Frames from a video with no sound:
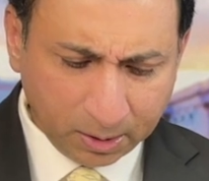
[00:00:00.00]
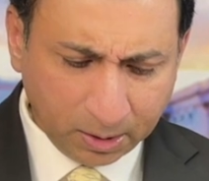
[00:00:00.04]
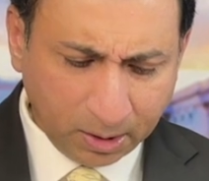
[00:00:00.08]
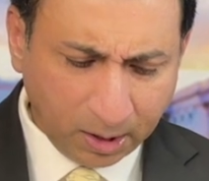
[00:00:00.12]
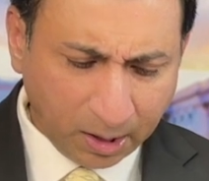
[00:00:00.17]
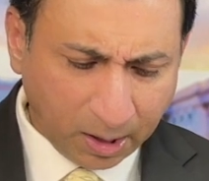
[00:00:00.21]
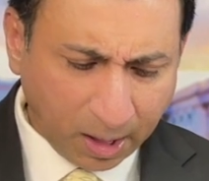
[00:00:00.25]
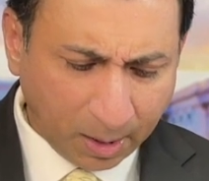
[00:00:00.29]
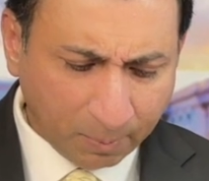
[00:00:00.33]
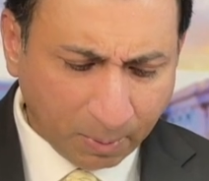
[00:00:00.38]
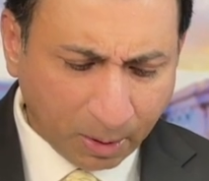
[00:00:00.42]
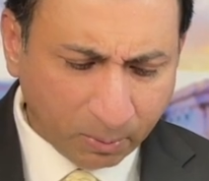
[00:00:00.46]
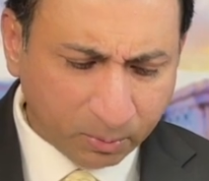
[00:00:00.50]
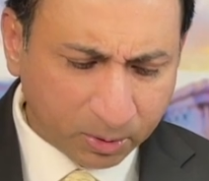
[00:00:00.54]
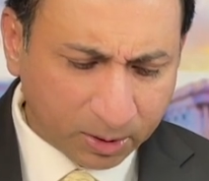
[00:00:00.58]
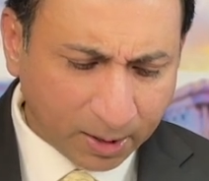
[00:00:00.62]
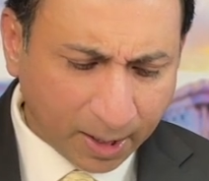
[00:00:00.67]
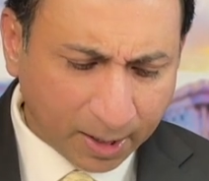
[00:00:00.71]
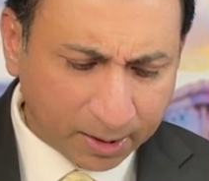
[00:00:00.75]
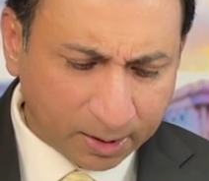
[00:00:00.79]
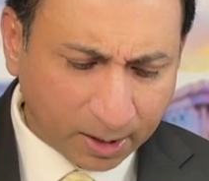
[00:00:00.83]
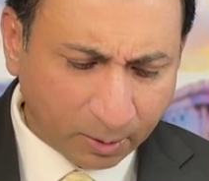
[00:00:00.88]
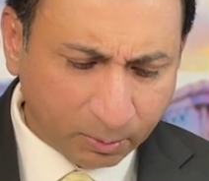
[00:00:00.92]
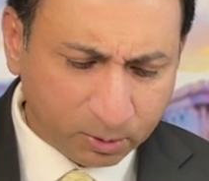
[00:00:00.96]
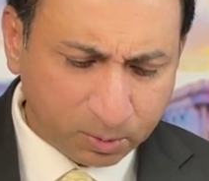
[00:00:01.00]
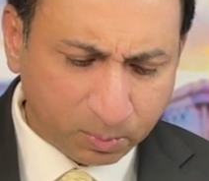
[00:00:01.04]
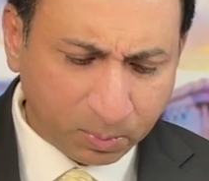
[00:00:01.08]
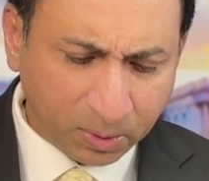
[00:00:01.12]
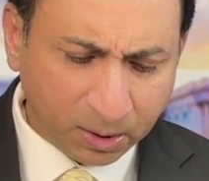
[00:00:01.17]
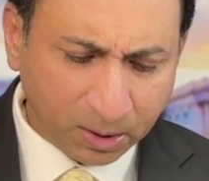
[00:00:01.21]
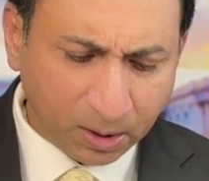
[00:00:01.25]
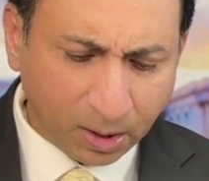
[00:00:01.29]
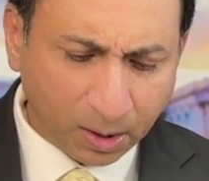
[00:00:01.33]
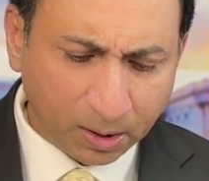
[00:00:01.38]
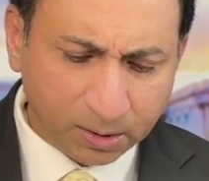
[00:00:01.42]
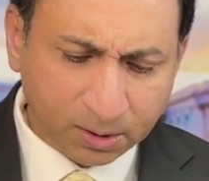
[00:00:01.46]
he came out with that, and that was
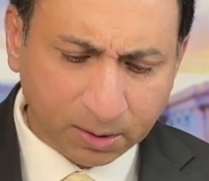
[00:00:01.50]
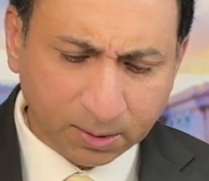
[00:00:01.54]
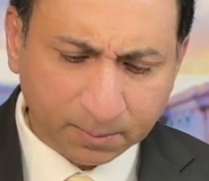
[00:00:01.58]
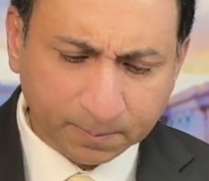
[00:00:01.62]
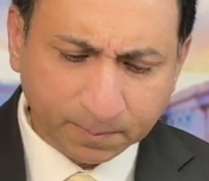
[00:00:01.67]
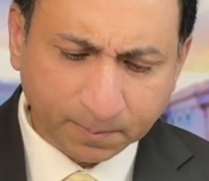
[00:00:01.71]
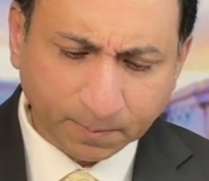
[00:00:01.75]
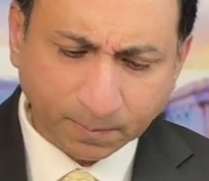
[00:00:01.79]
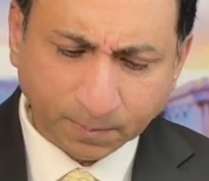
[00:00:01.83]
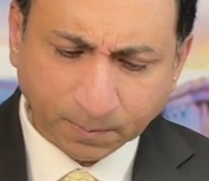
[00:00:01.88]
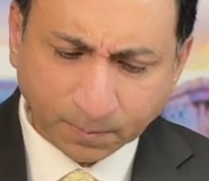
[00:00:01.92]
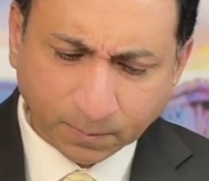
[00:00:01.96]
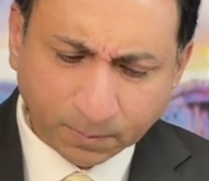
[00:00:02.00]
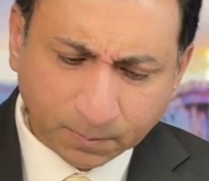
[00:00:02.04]
pretty awesome.